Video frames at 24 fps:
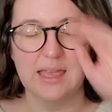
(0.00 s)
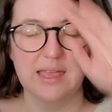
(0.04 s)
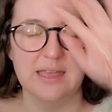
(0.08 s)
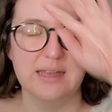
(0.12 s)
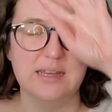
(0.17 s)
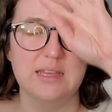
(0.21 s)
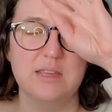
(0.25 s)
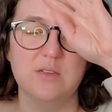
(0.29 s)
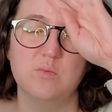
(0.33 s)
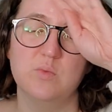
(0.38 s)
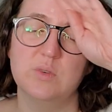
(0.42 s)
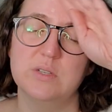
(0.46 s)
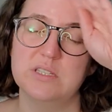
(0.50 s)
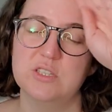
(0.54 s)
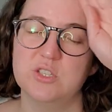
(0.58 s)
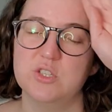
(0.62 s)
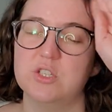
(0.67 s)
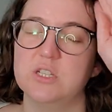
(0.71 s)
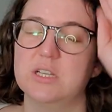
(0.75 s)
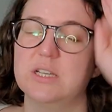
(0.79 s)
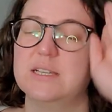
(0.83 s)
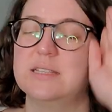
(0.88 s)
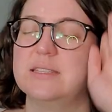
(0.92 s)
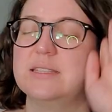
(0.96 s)
And it was
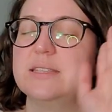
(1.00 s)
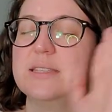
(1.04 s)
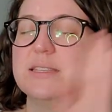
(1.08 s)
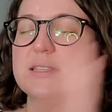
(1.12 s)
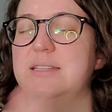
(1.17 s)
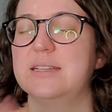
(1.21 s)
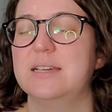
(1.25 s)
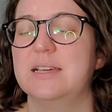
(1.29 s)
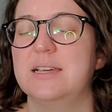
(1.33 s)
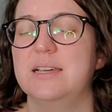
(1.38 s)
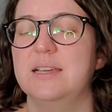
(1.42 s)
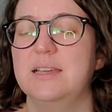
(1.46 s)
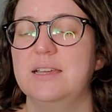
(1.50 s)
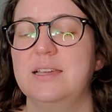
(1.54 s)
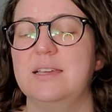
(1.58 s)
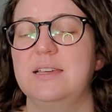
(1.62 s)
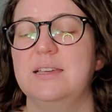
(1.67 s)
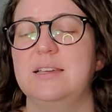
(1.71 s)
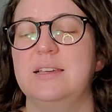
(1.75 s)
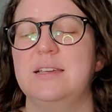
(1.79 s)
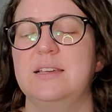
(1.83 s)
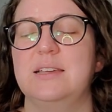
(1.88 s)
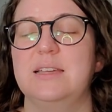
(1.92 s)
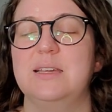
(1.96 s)
just,
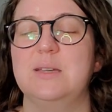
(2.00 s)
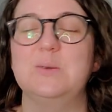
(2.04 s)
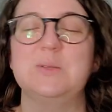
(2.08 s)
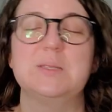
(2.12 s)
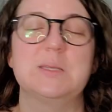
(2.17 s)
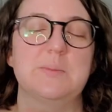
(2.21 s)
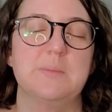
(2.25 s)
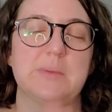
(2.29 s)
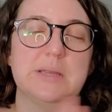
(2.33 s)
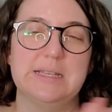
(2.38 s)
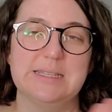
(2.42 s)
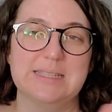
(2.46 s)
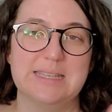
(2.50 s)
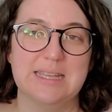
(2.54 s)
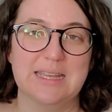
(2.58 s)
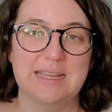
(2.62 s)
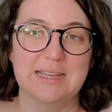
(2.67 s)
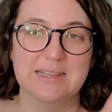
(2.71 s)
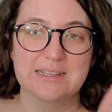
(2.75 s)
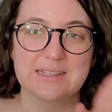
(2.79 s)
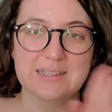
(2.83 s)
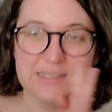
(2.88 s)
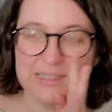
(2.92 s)
it was amazing.